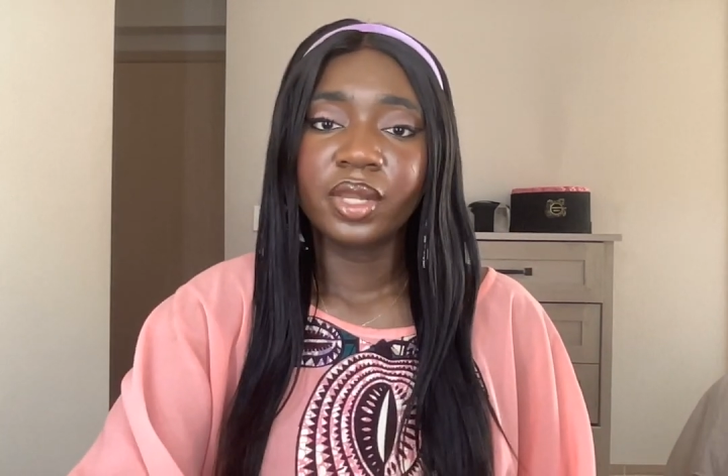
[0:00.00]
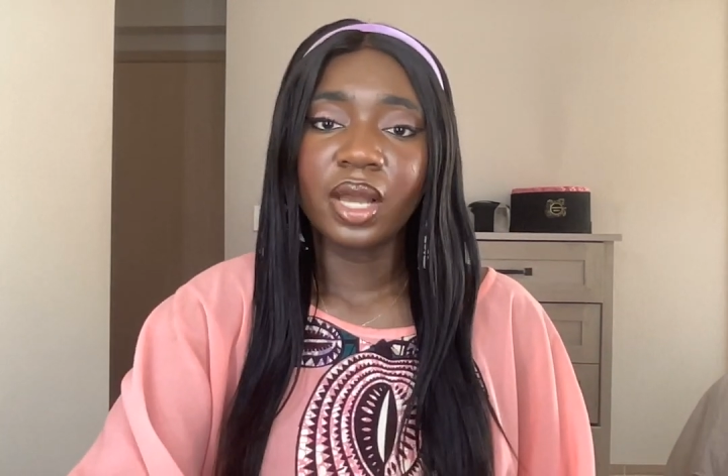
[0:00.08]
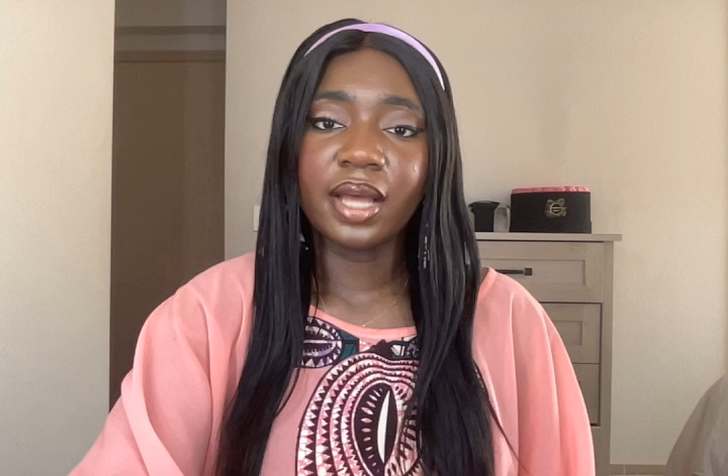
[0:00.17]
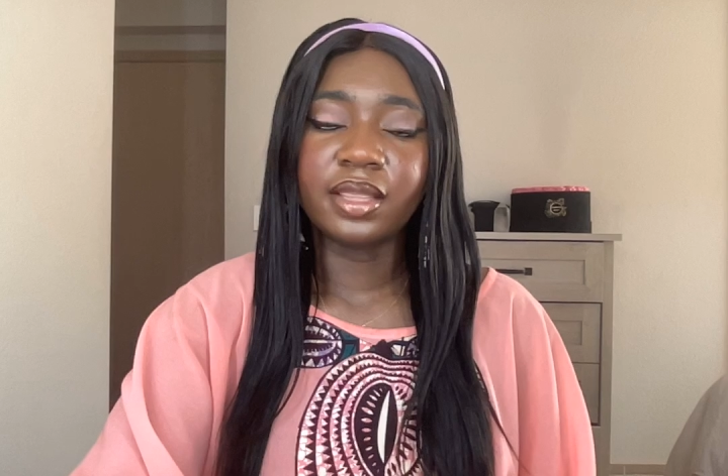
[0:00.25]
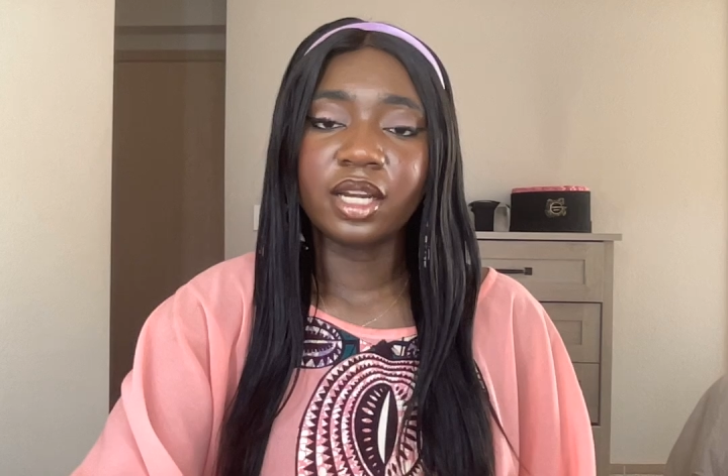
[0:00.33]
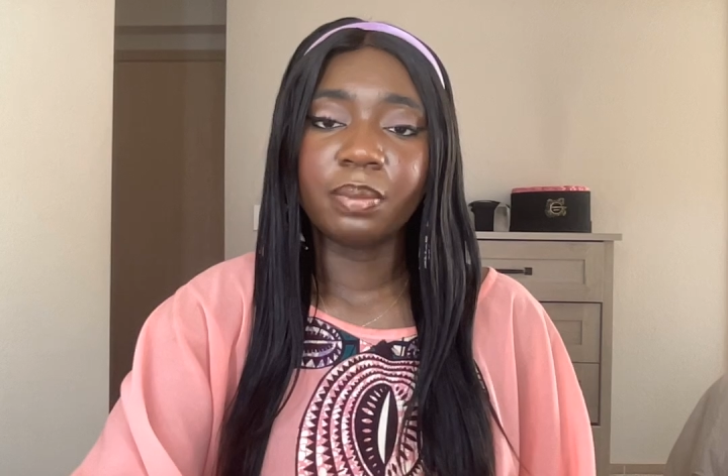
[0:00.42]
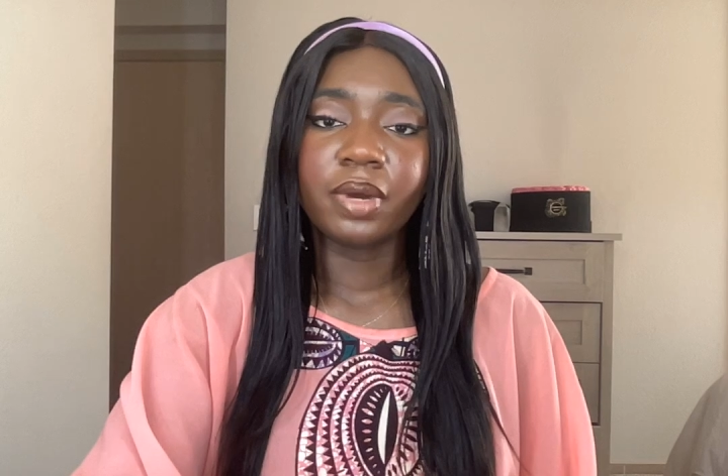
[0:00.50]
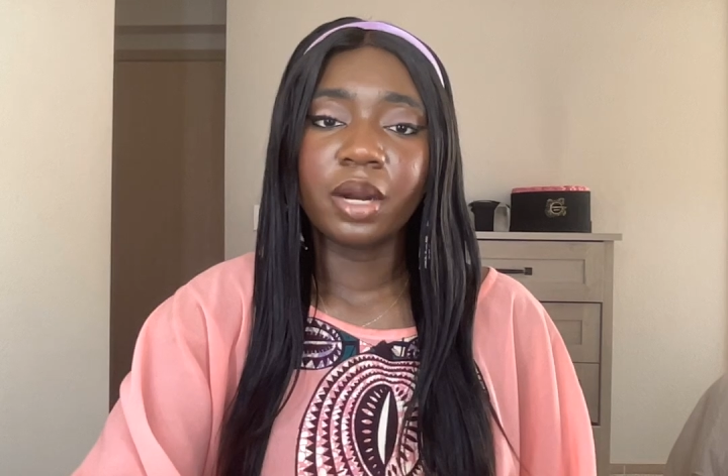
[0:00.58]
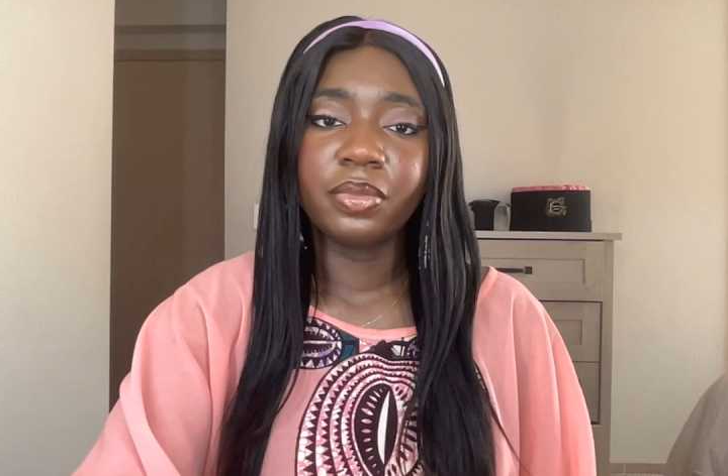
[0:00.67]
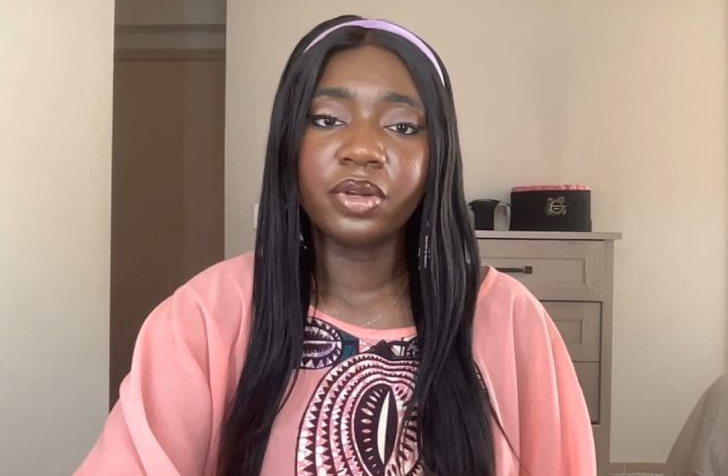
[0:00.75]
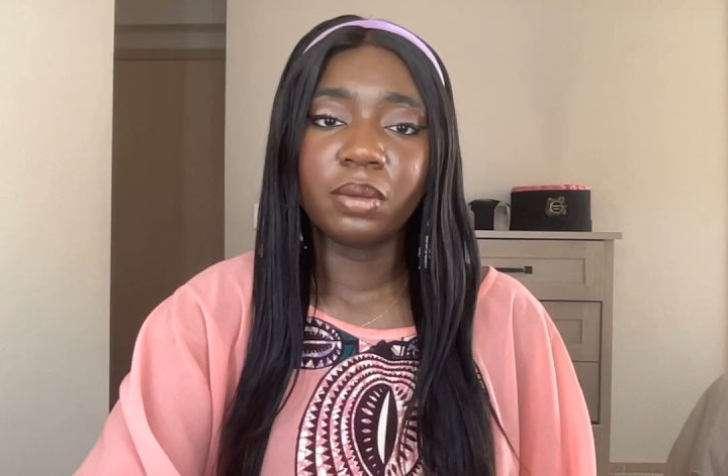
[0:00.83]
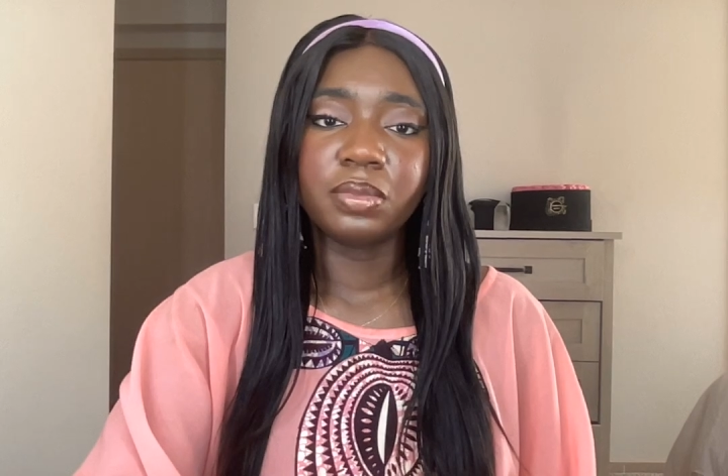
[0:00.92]
and their
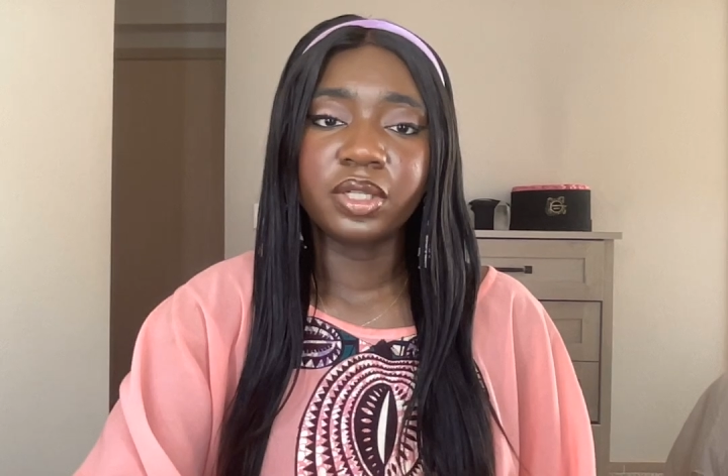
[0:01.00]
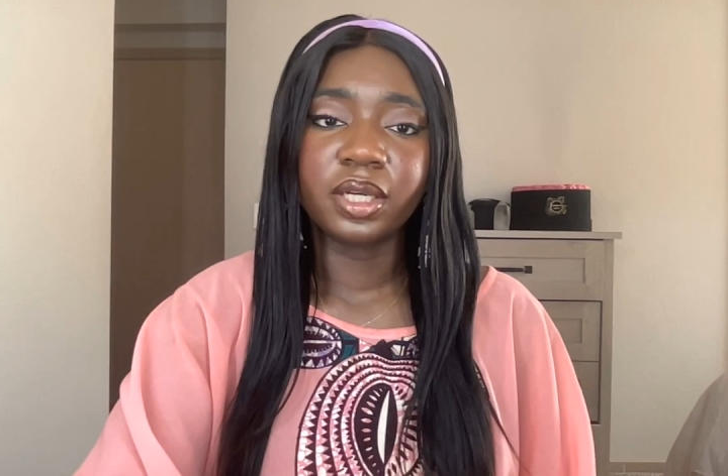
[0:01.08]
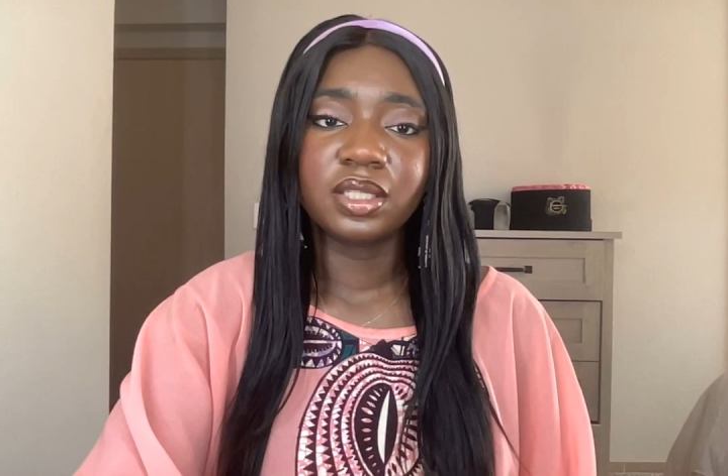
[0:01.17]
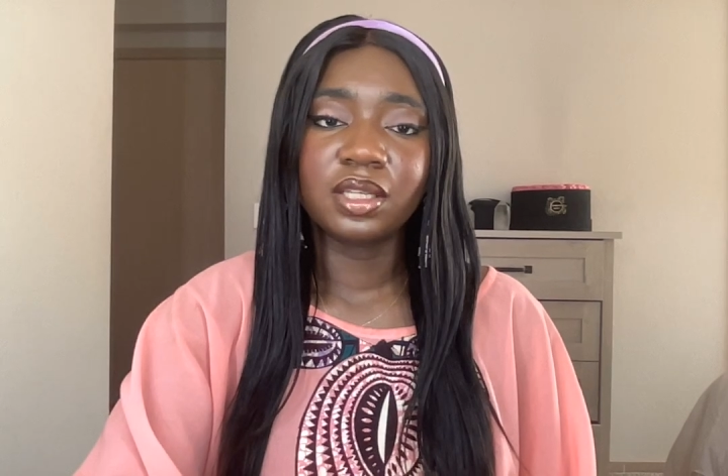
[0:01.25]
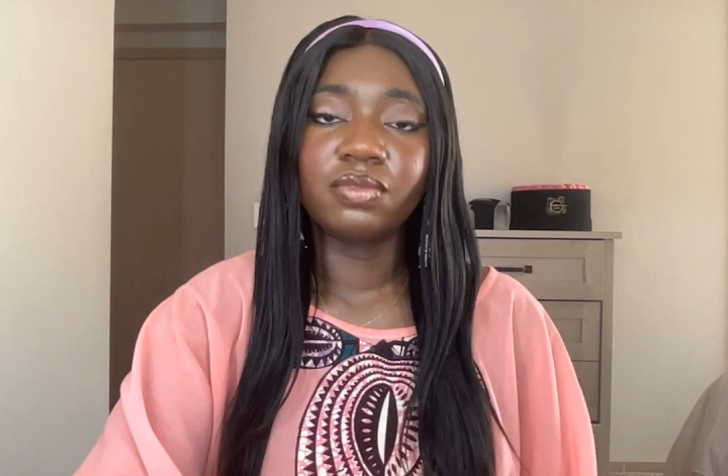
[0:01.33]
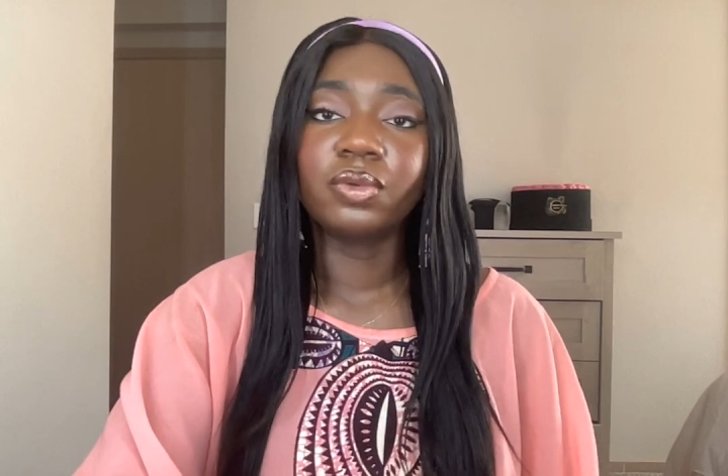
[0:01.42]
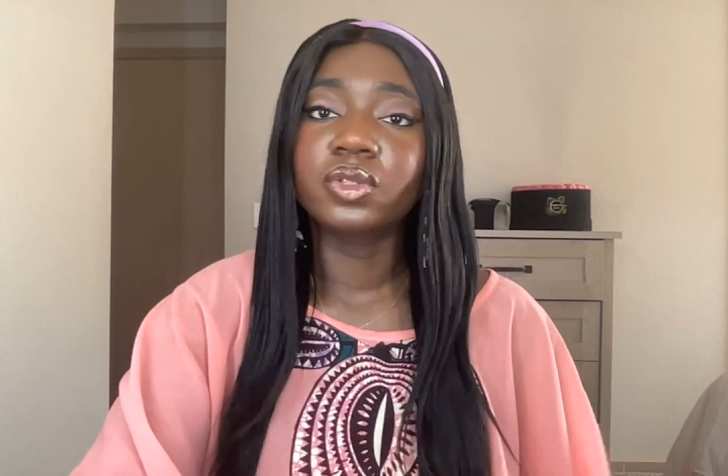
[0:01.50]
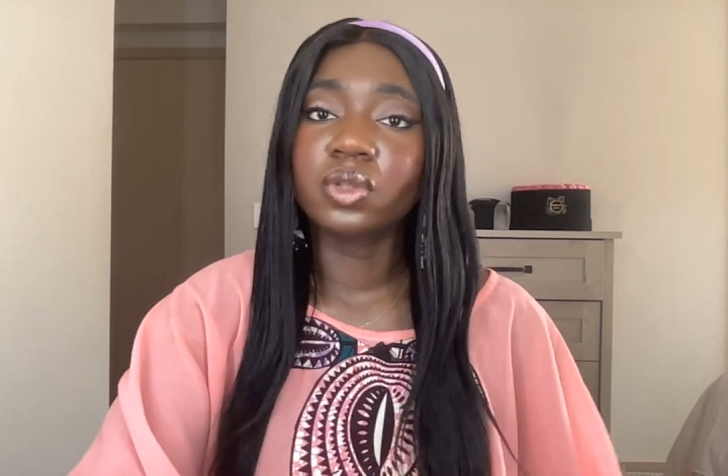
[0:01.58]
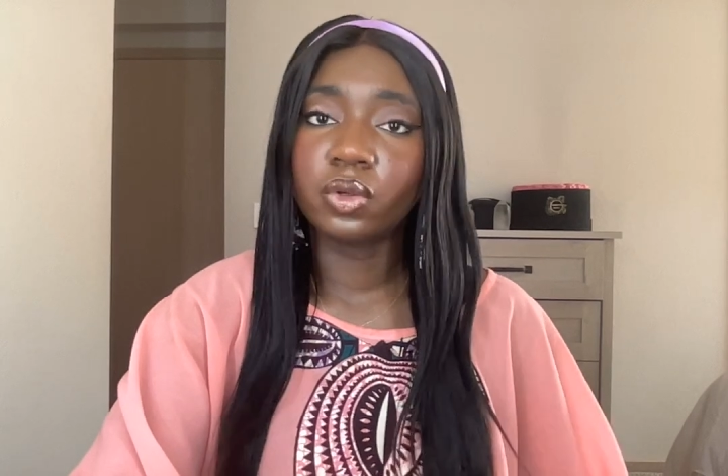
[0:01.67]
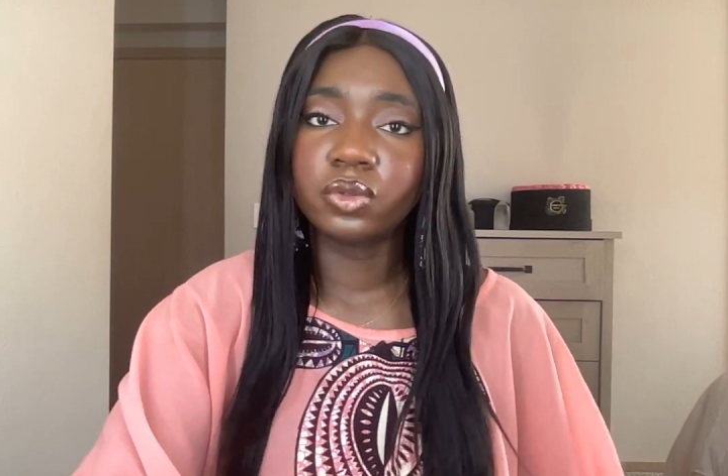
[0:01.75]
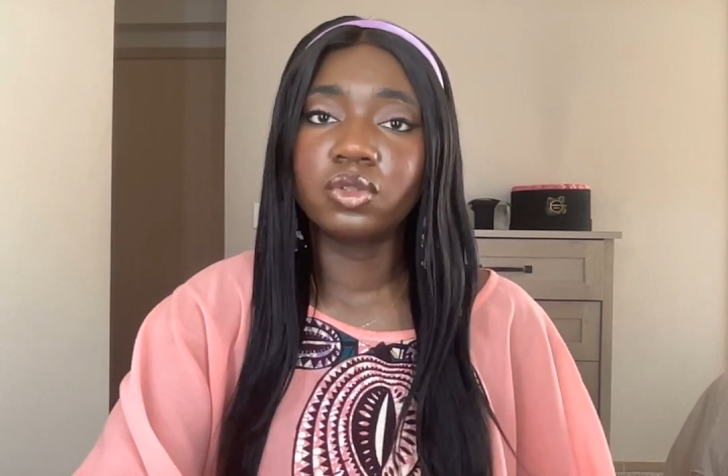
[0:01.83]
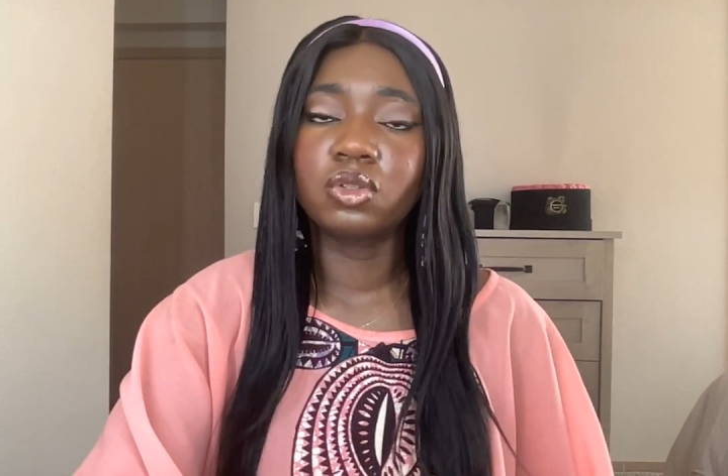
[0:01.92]
primary objective was
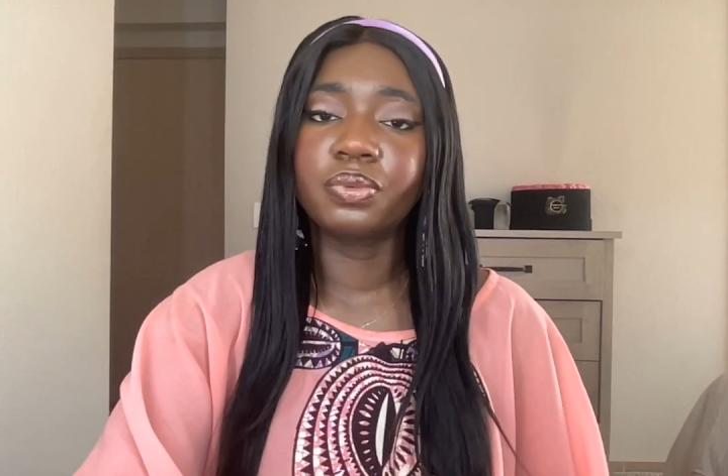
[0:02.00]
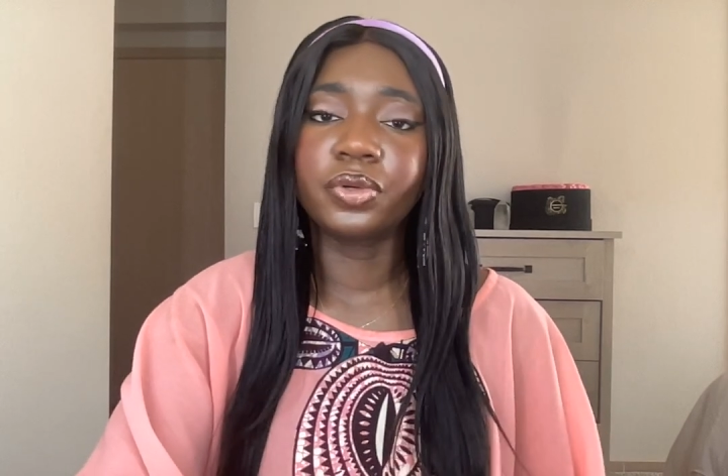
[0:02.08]
also to